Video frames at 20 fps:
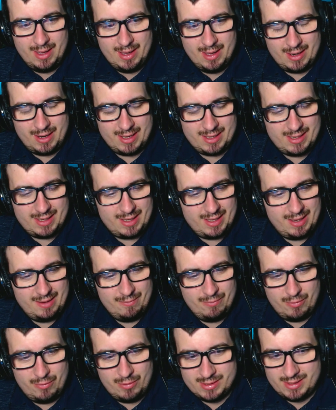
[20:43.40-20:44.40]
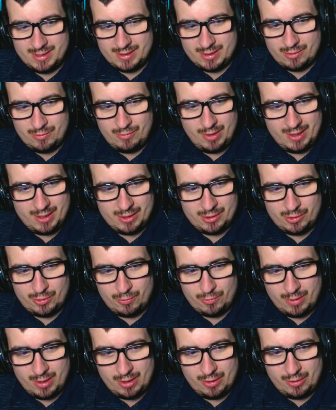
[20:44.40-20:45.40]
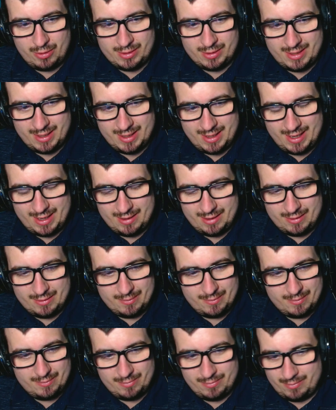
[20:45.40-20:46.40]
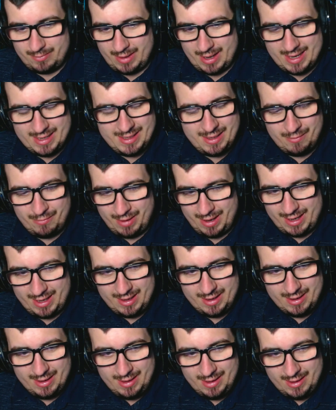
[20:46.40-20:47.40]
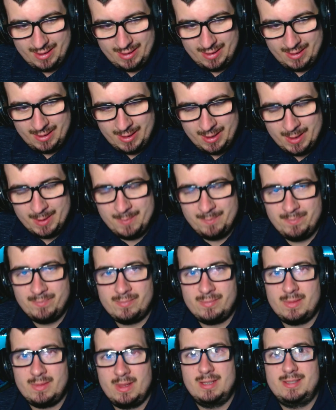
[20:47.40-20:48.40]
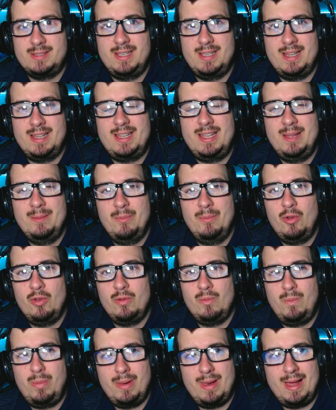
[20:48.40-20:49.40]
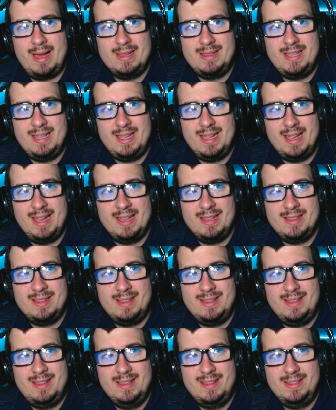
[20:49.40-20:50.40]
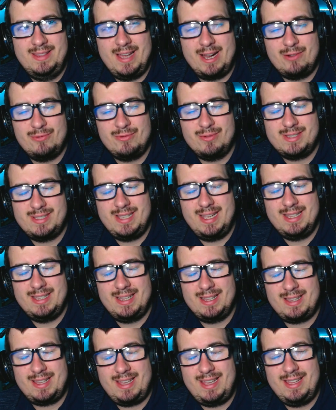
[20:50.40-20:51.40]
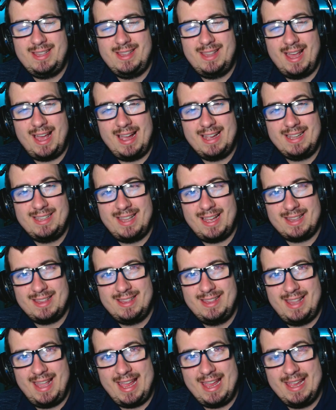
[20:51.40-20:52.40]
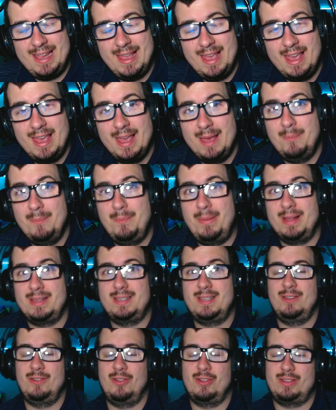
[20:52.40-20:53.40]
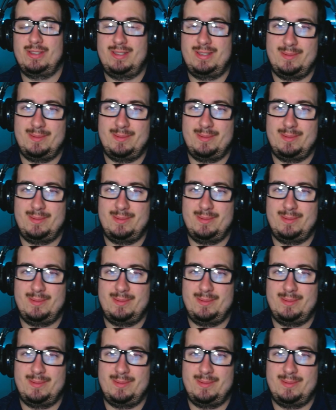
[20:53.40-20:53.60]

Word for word: Like, he wasn't going through a lot. But anyway, seeing him all bloody, and Daru said that he died that day, but not